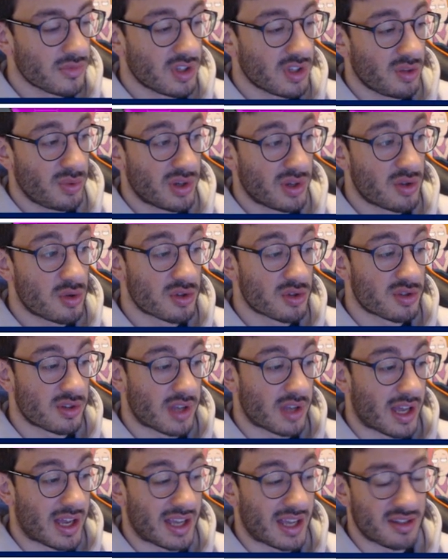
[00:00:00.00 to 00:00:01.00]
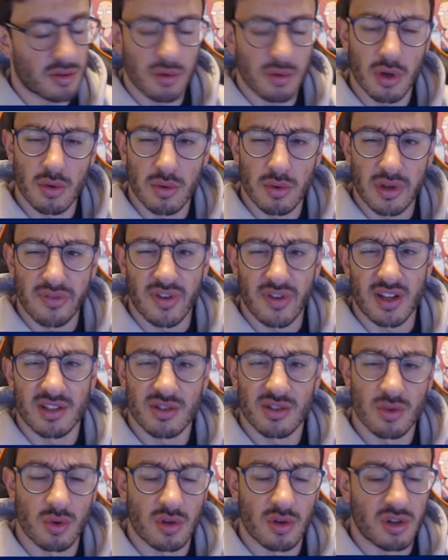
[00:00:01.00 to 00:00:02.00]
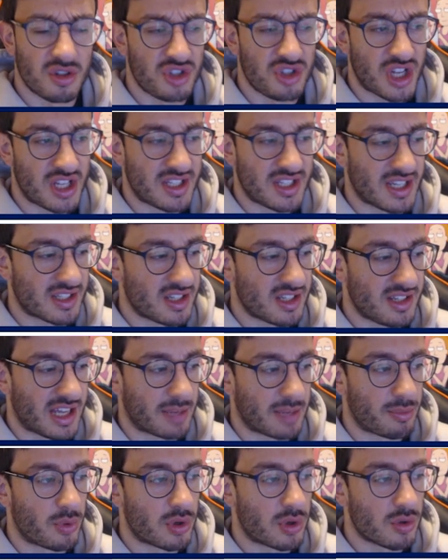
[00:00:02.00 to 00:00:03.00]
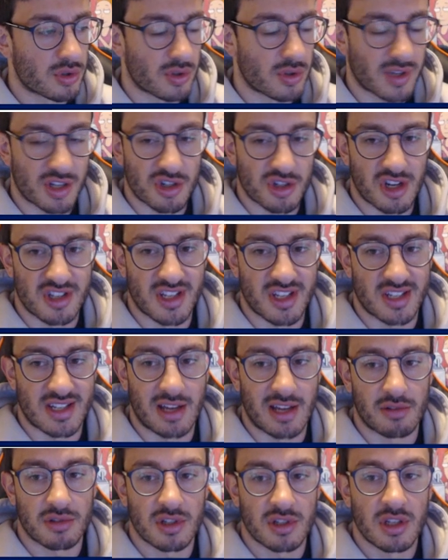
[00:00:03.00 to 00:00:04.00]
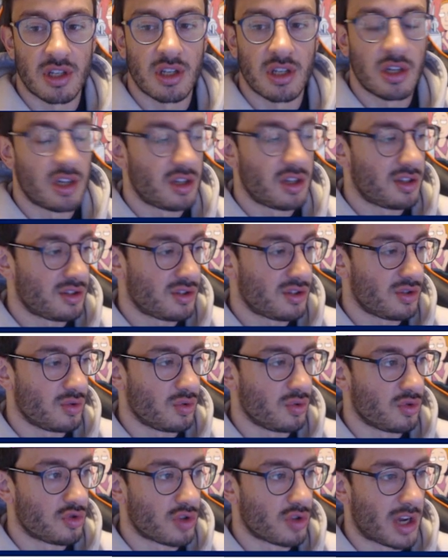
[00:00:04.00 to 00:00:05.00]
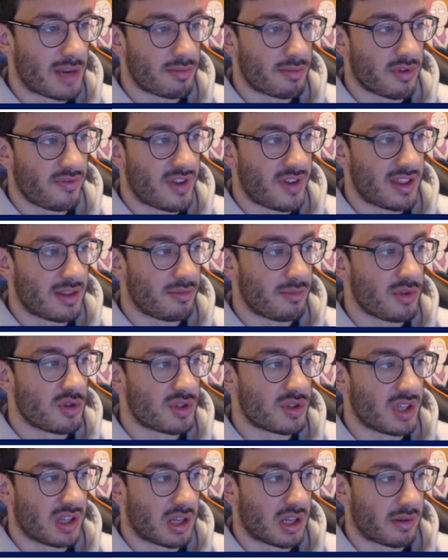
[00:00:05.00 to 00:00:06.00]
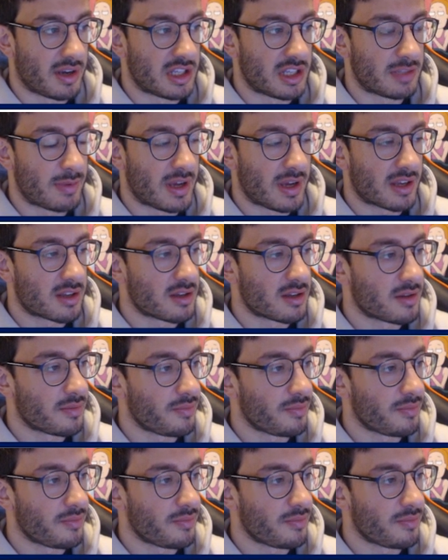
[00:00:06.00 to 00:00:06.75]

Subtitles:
we could also, I don't know if I saw Genesect in deck, but we could also get Genesect out to try and prevent them using their A-Spec.